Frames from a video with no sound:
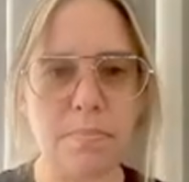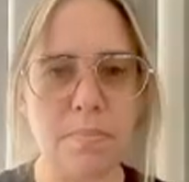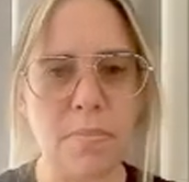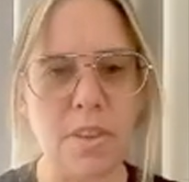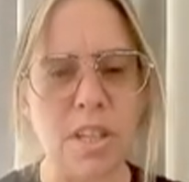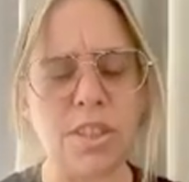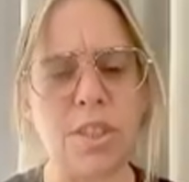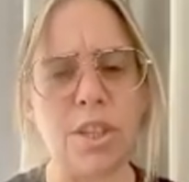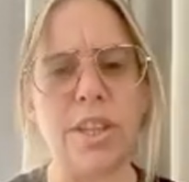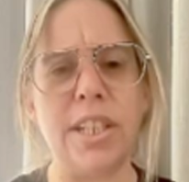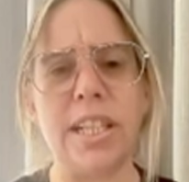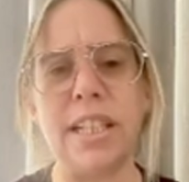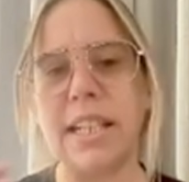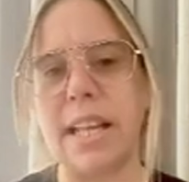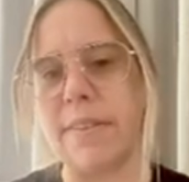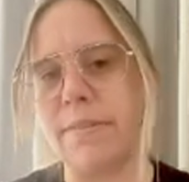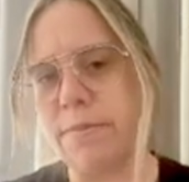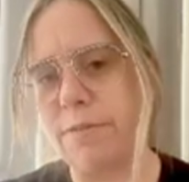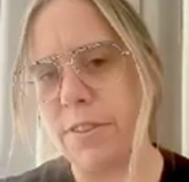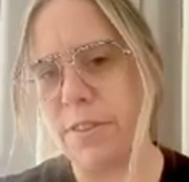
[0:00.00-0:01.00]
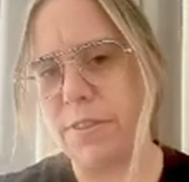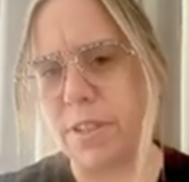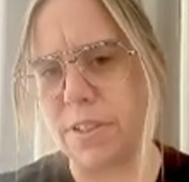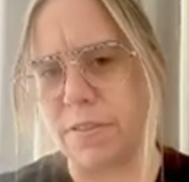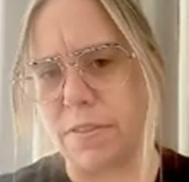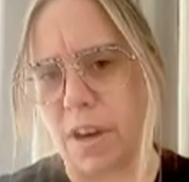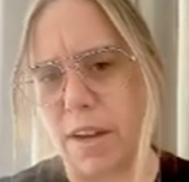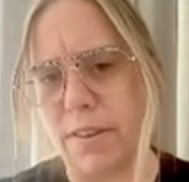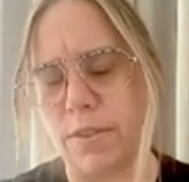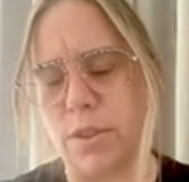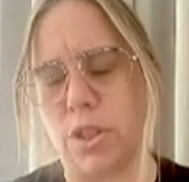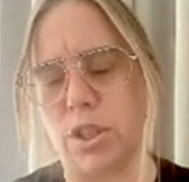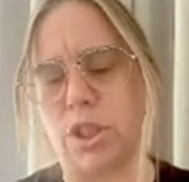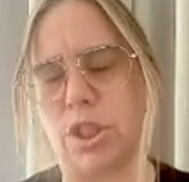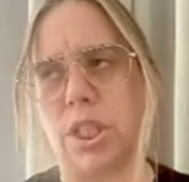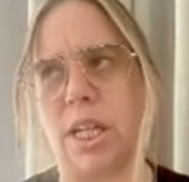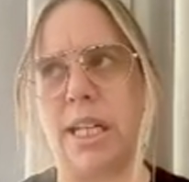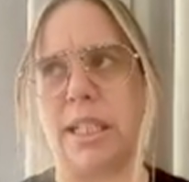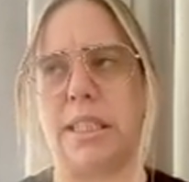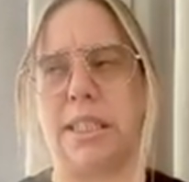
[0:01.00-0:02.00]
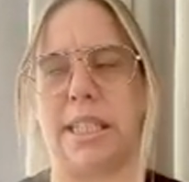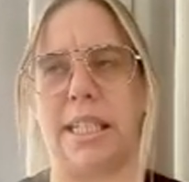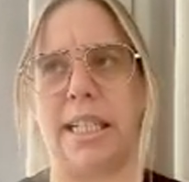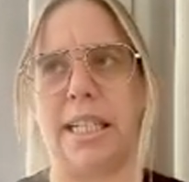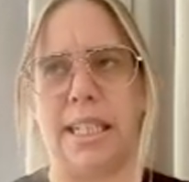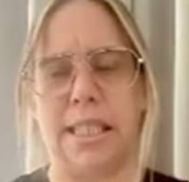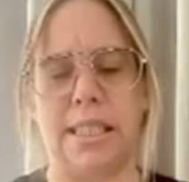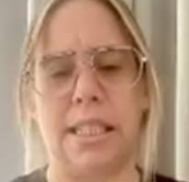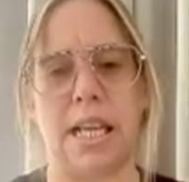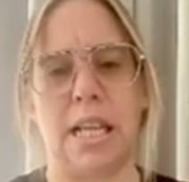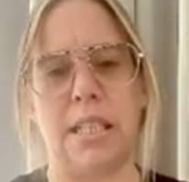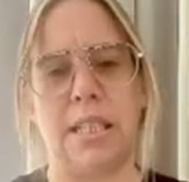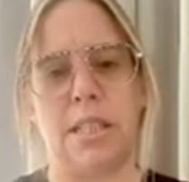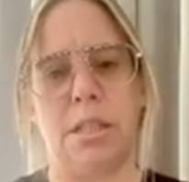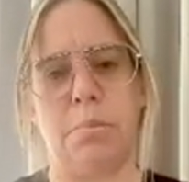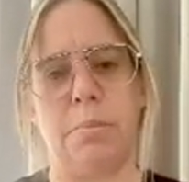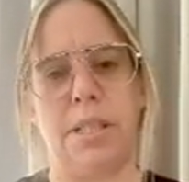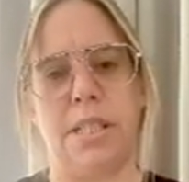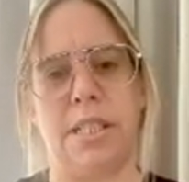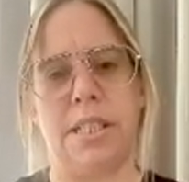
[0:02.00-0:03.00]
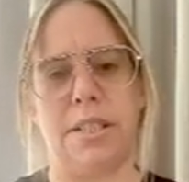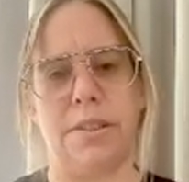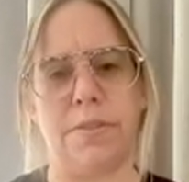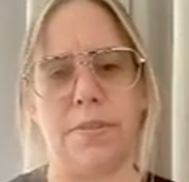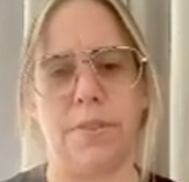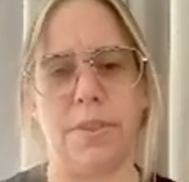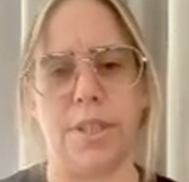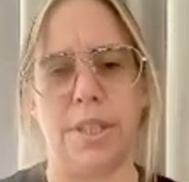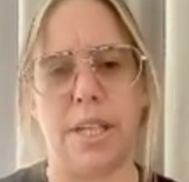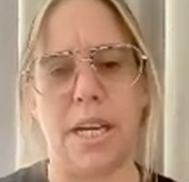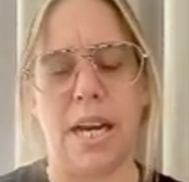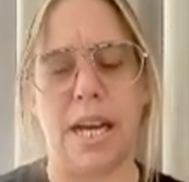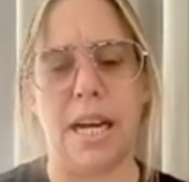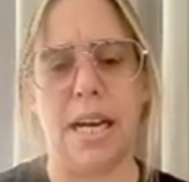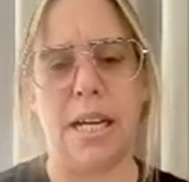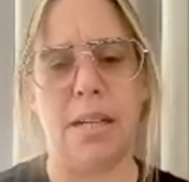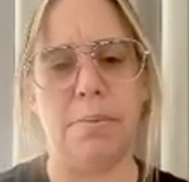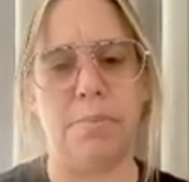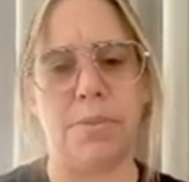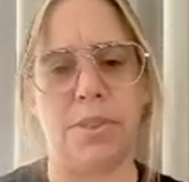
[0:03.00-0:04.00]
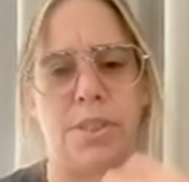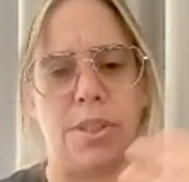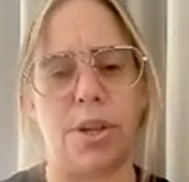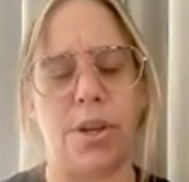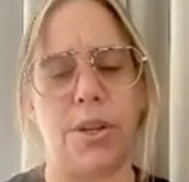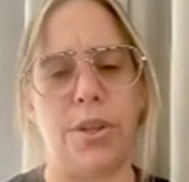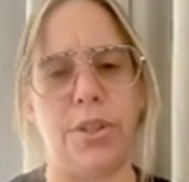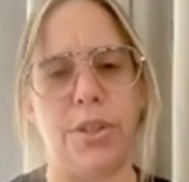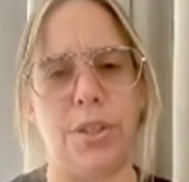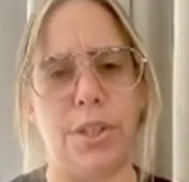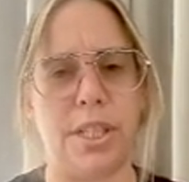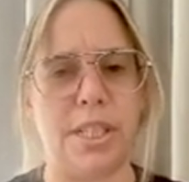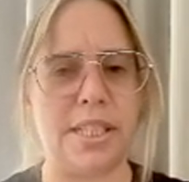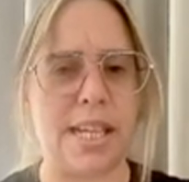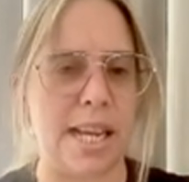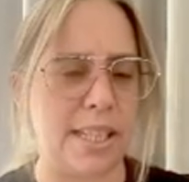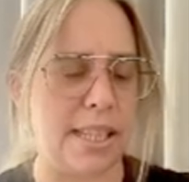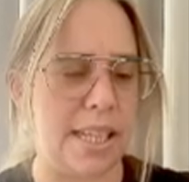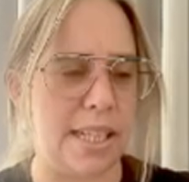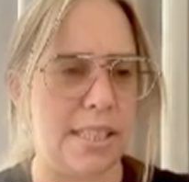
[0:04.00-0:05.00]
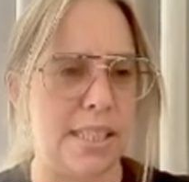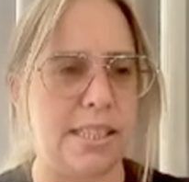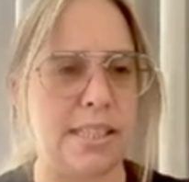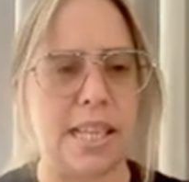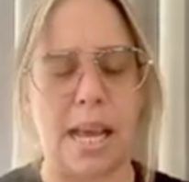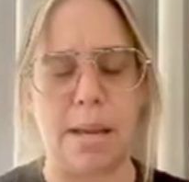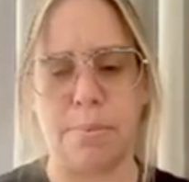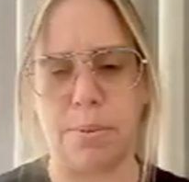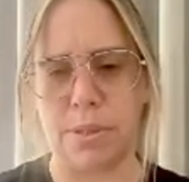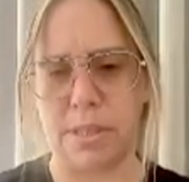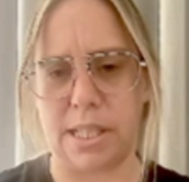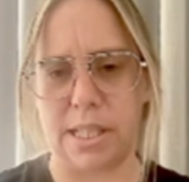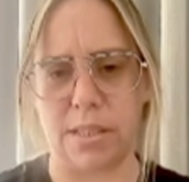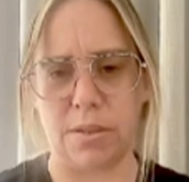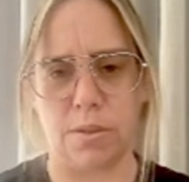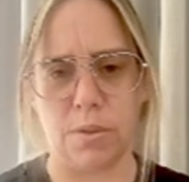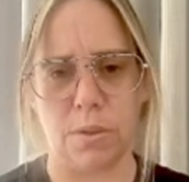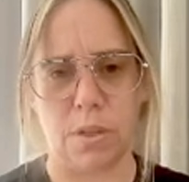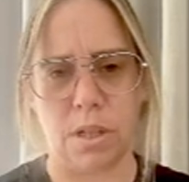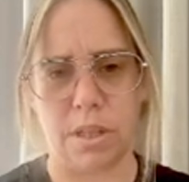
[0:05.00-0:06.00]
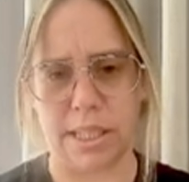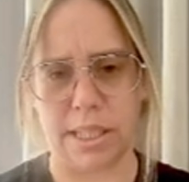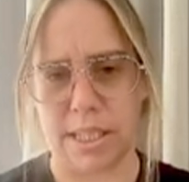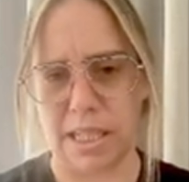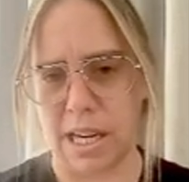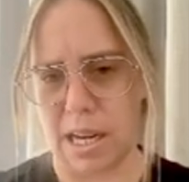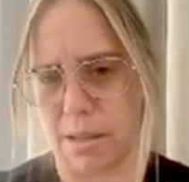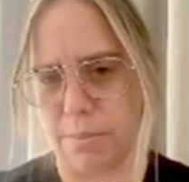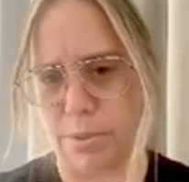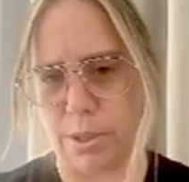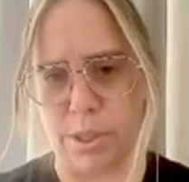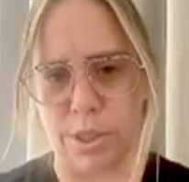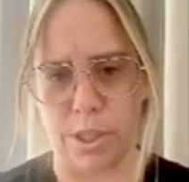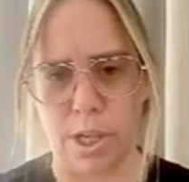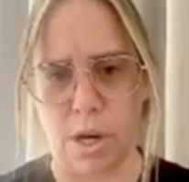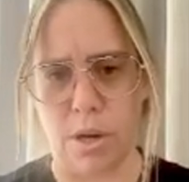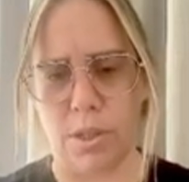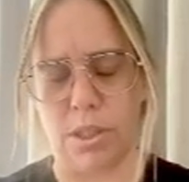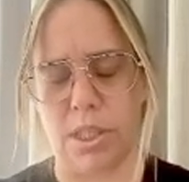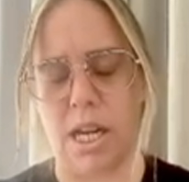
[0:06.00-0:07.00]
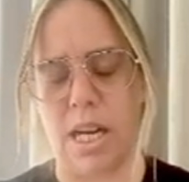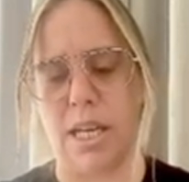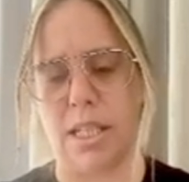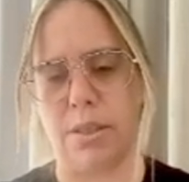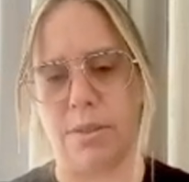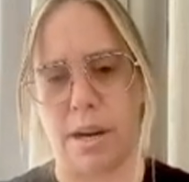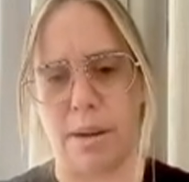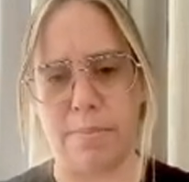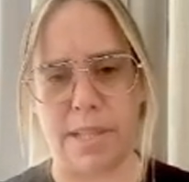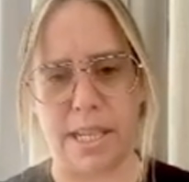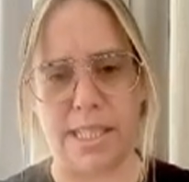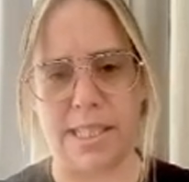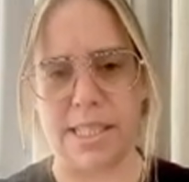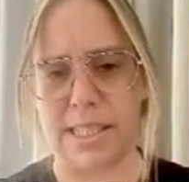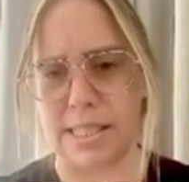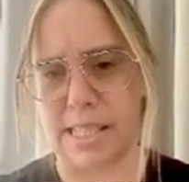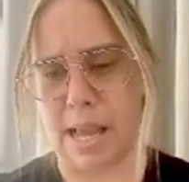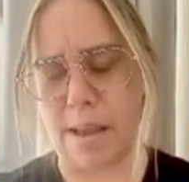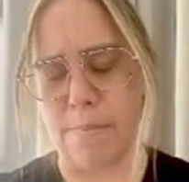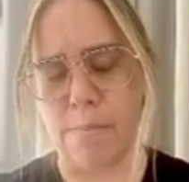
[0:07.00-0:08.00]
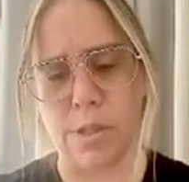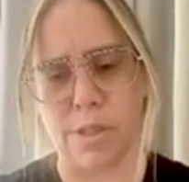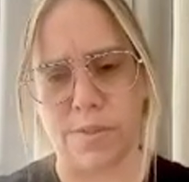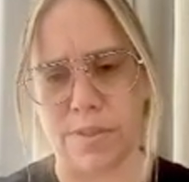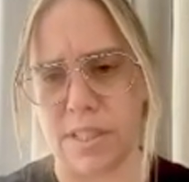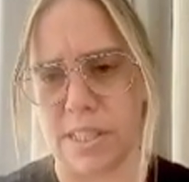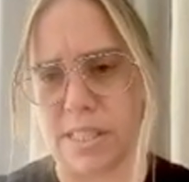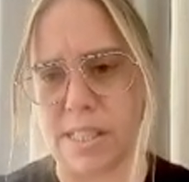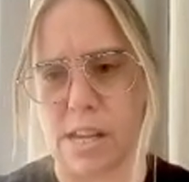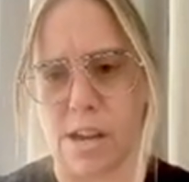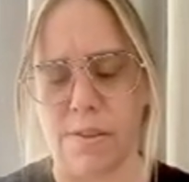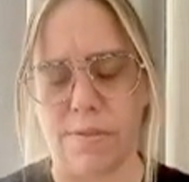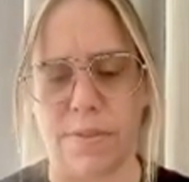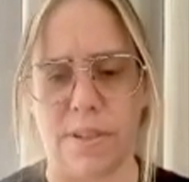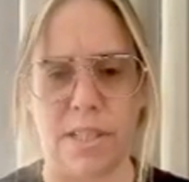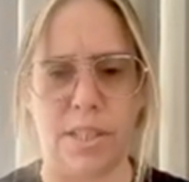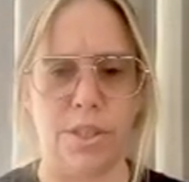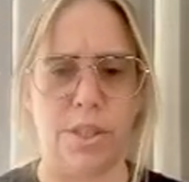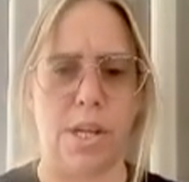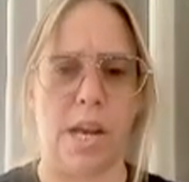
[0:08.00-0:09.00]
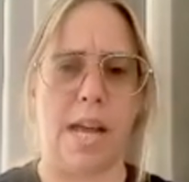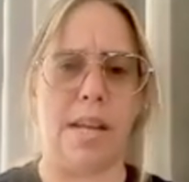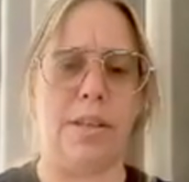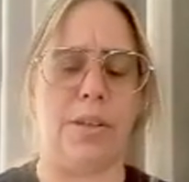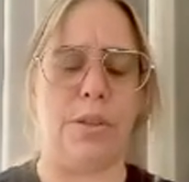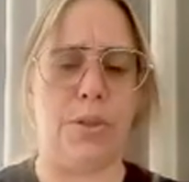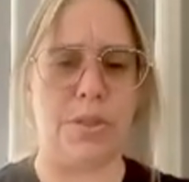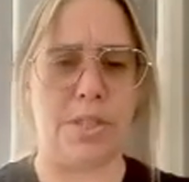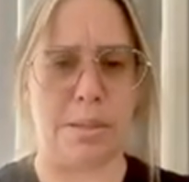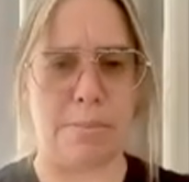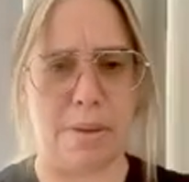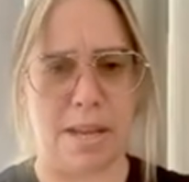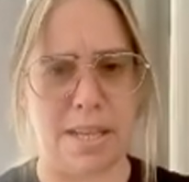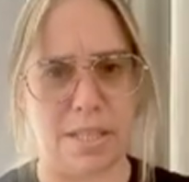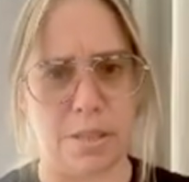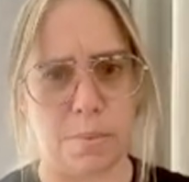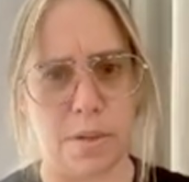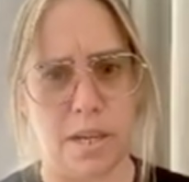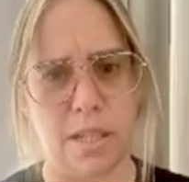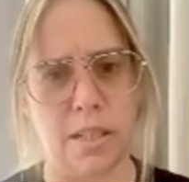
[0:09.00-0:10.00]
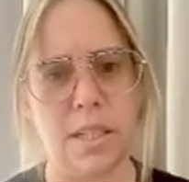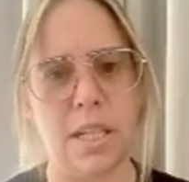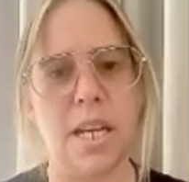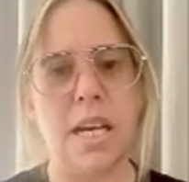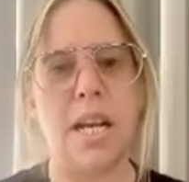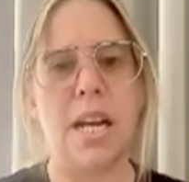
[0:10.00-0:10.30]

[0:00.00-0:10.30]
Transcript: So the 1155 contract is a little bit different. So you can take these examples. These are all on GitHub. You can go and grab these examples for yourself and use them as well.